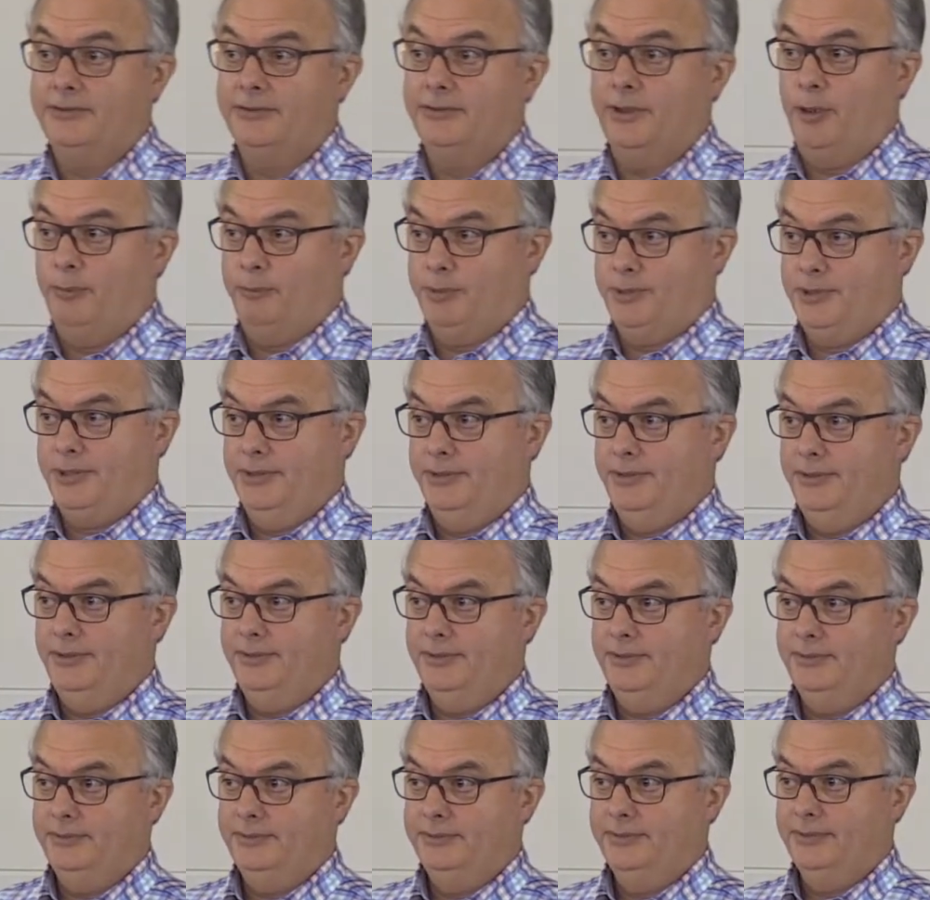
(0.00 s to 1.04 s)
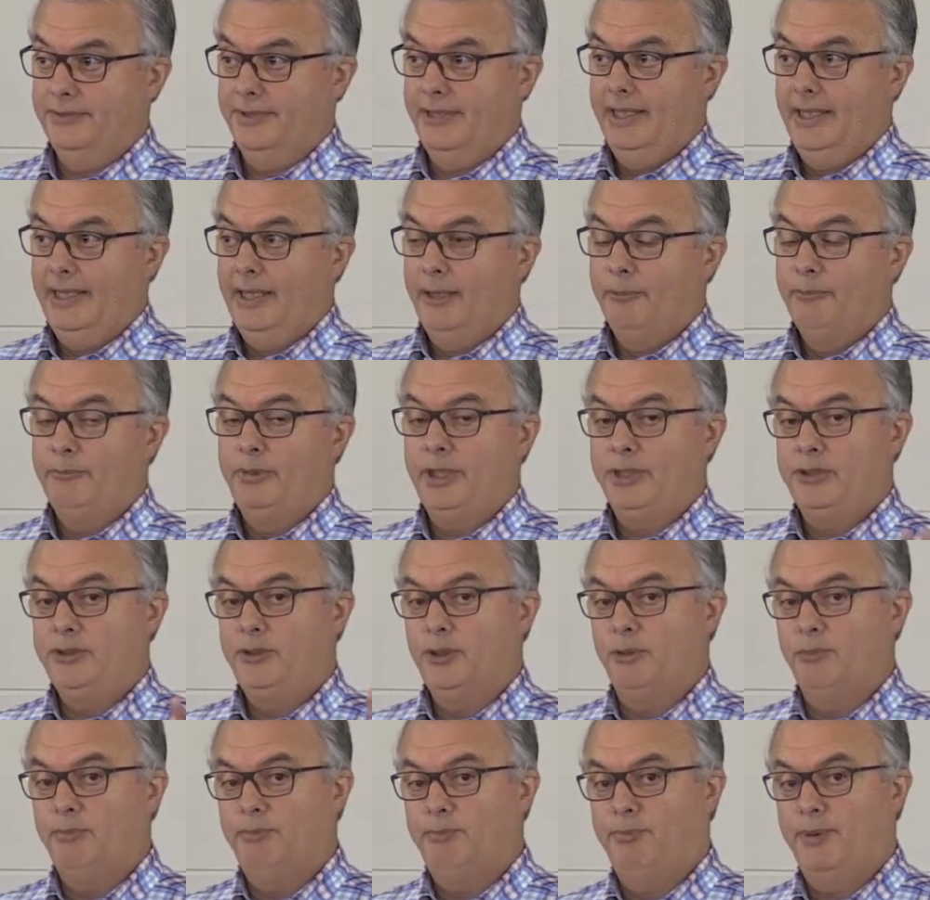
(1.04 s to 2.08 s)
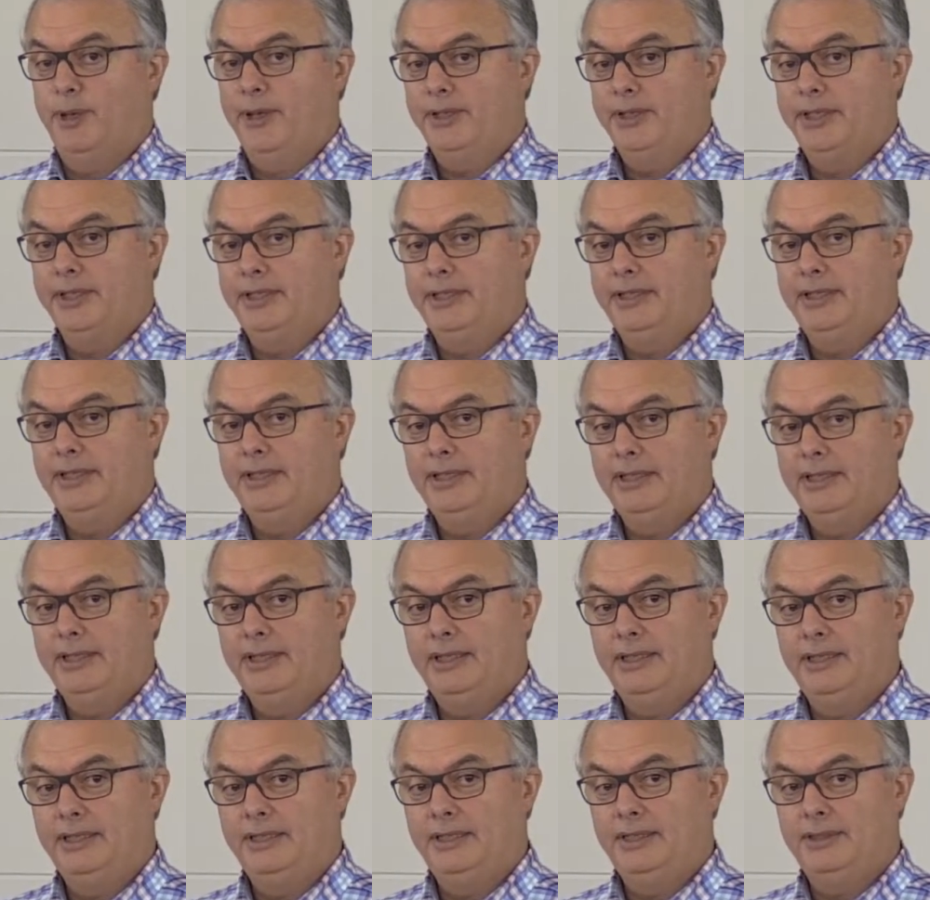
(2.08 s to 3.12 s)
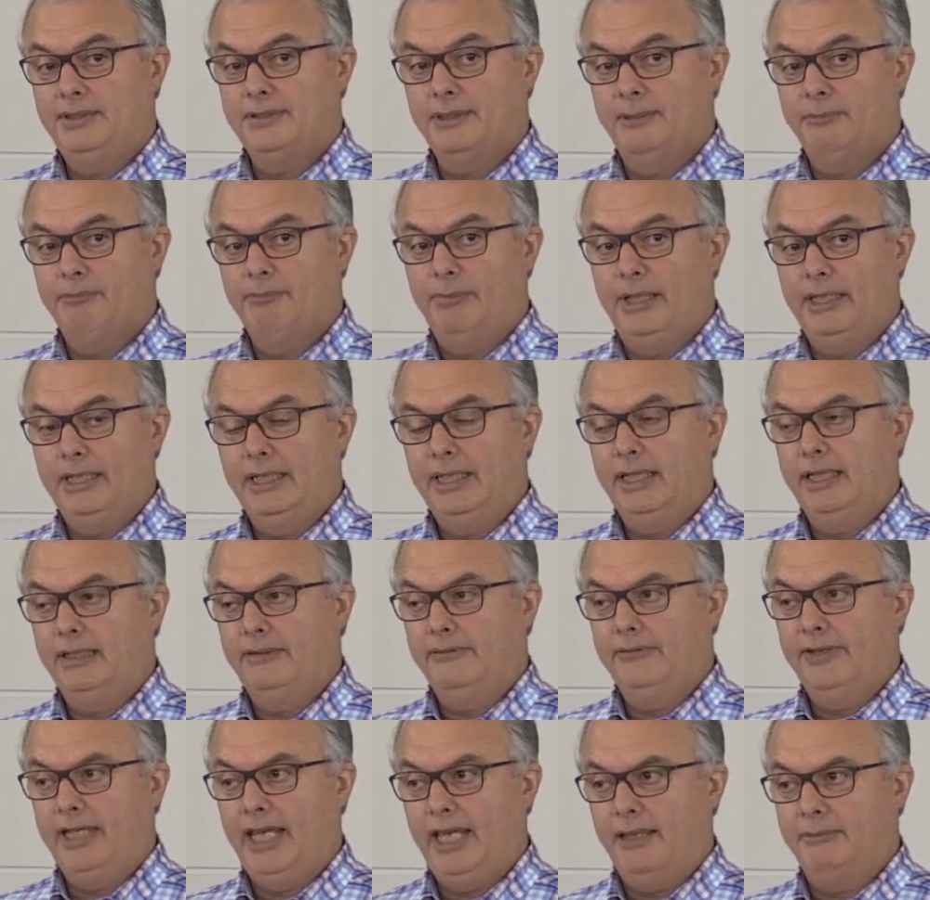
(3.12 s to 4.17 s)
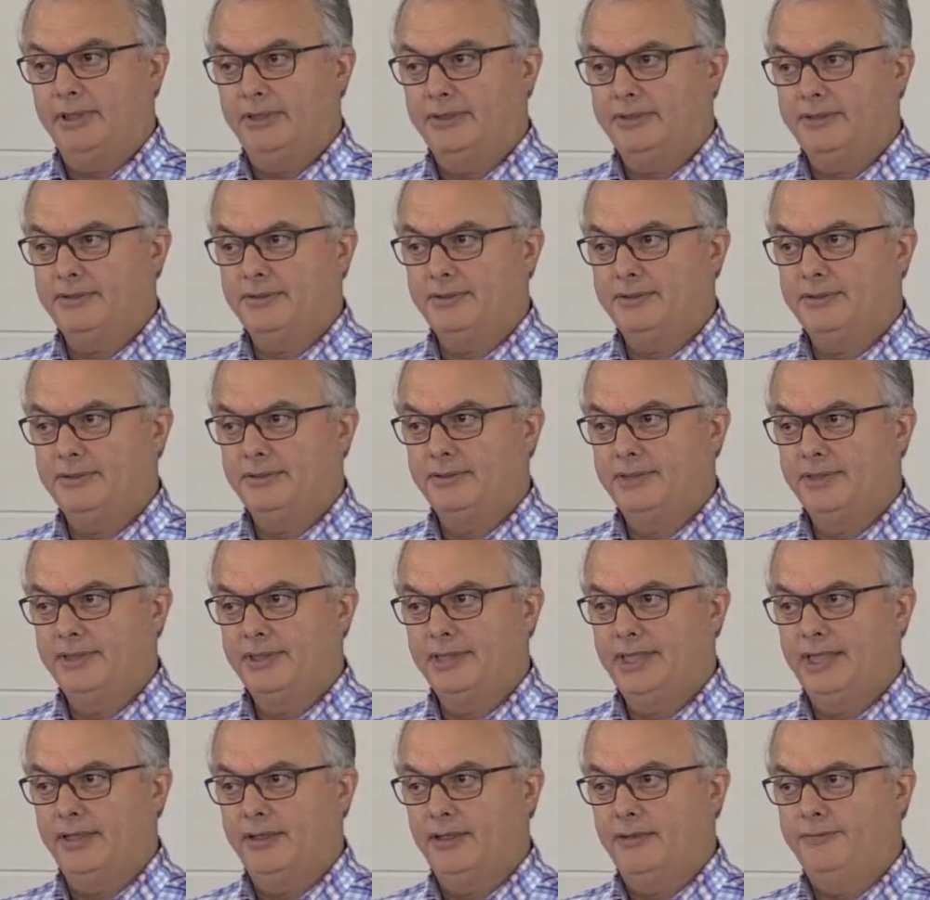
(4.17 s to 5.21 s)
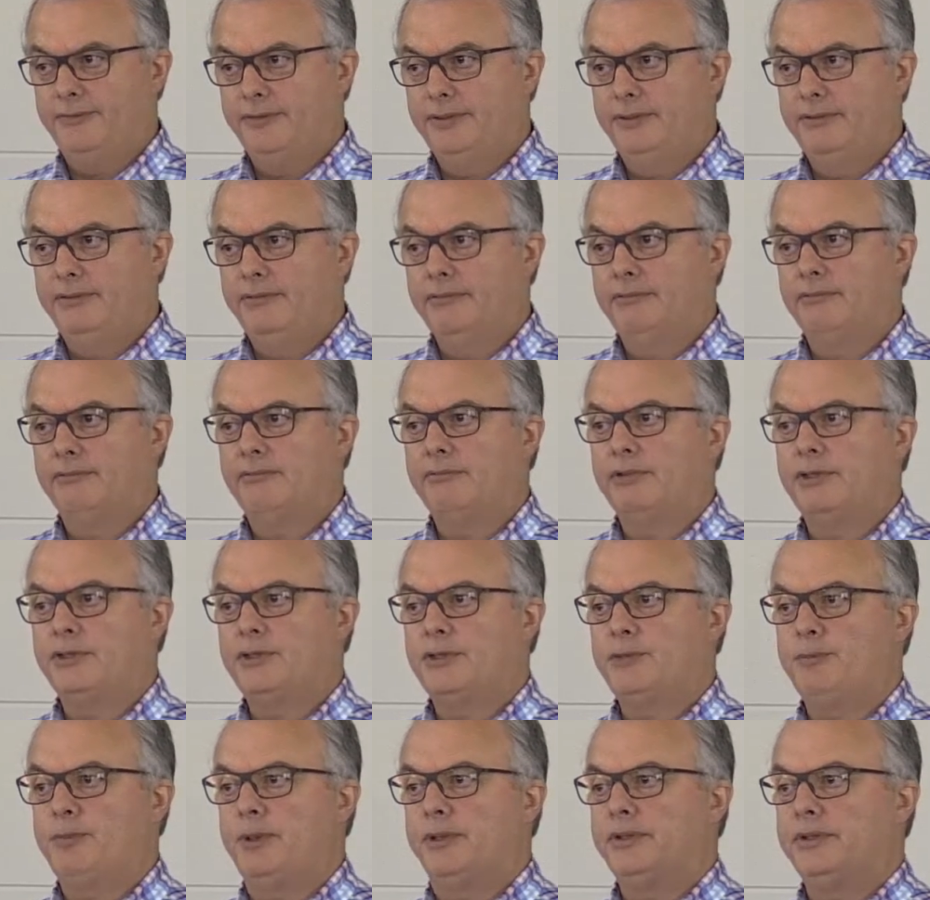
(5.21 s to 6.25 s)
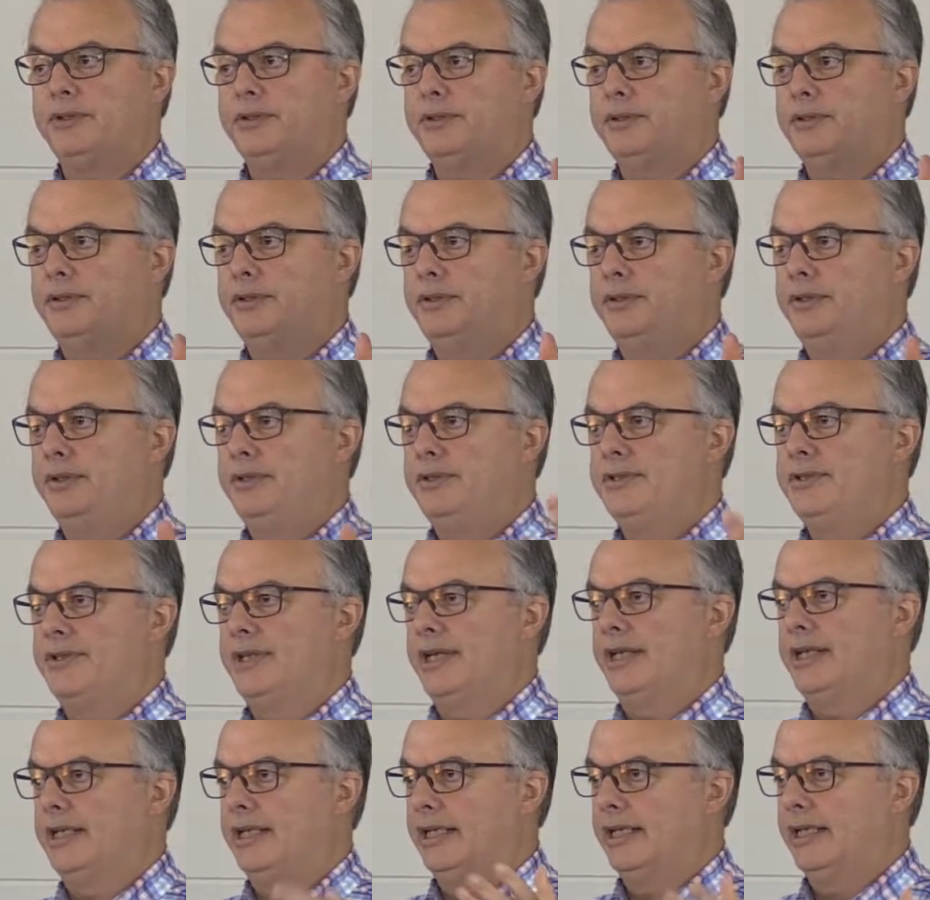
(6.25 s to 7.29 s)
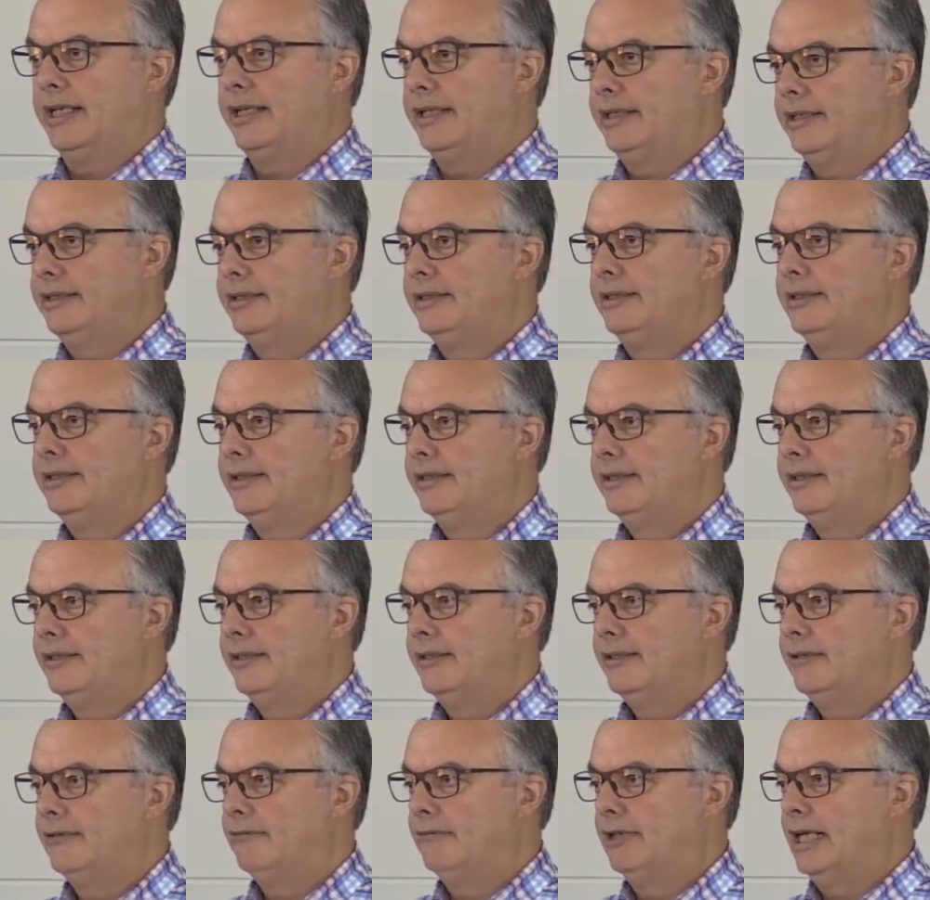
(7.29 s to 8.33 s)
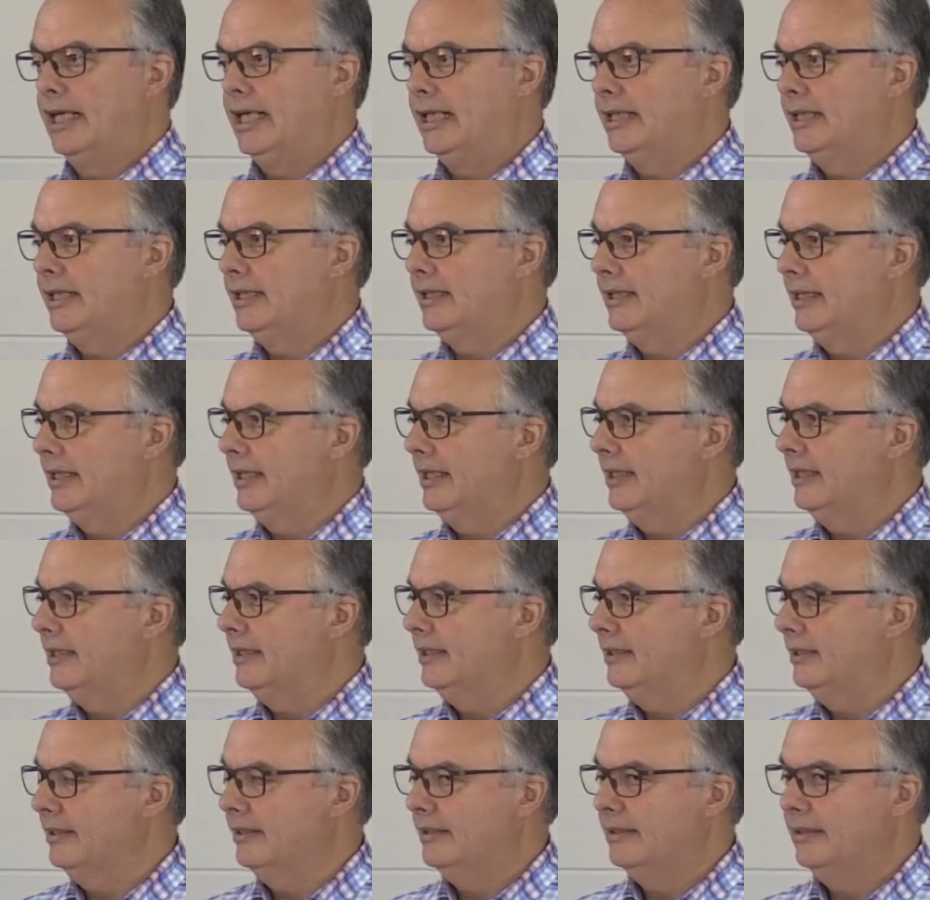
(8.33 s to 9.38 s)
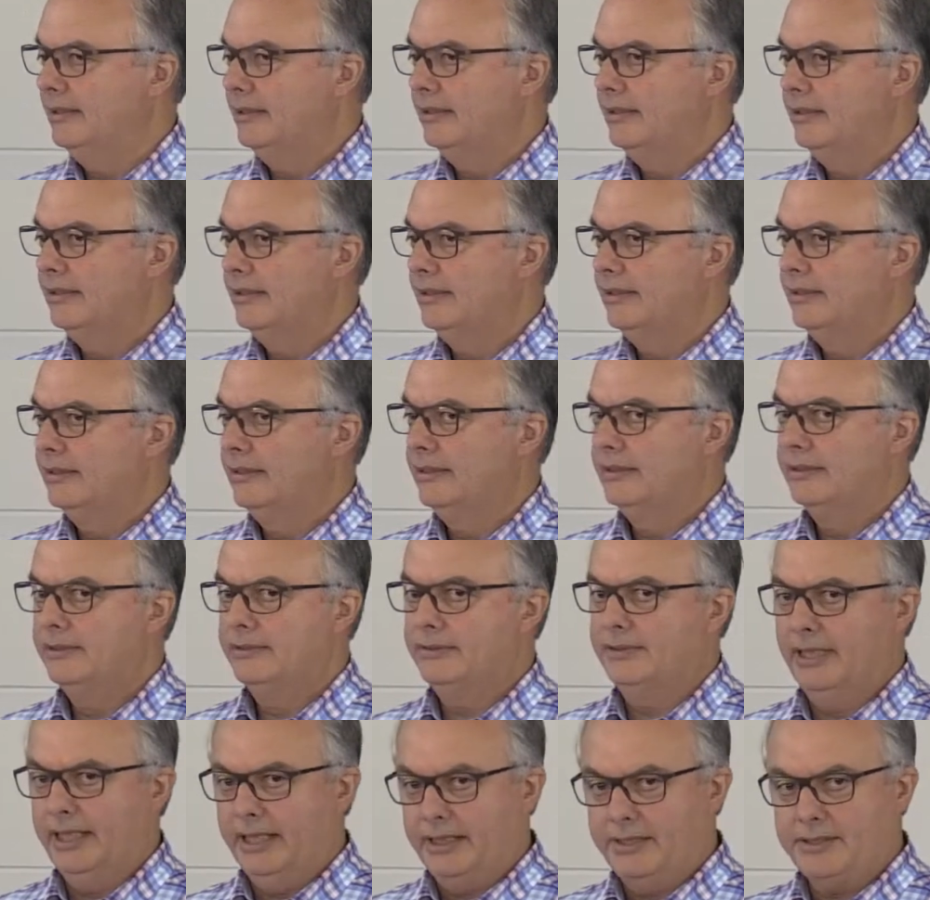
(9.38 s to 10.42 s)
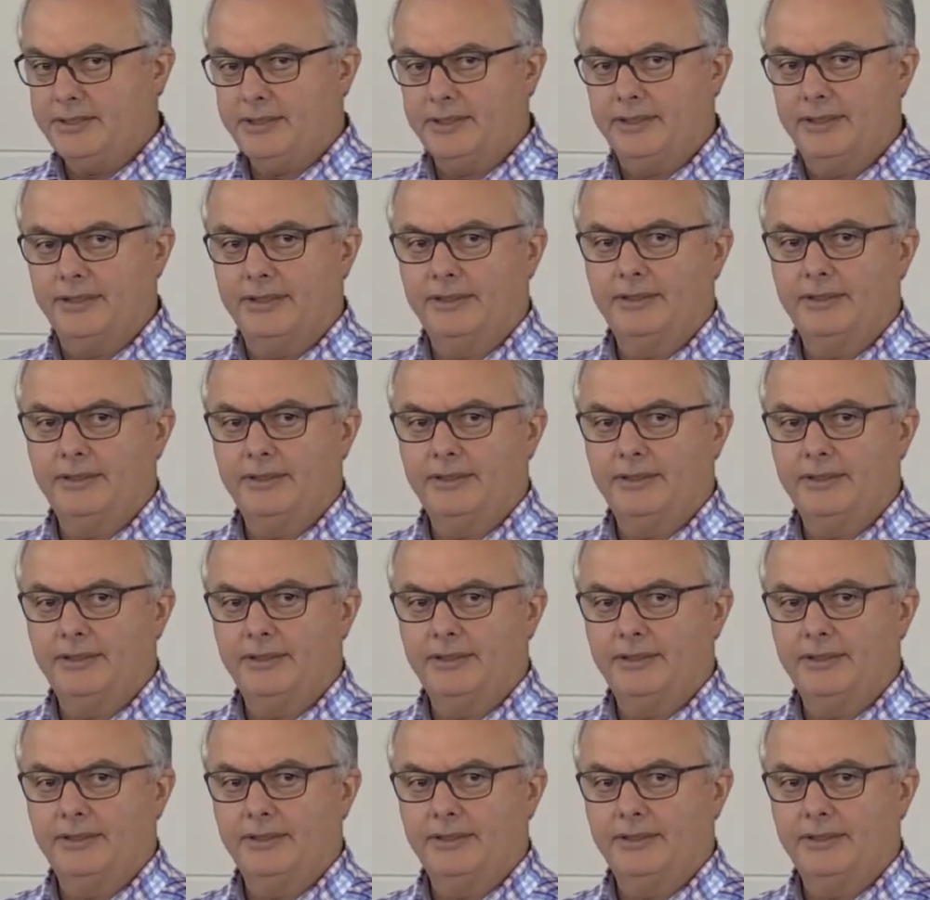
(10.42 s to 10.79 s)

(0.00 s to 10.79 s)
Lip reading: options, but your body is a bundle of habits that often responds to desire rather than selection.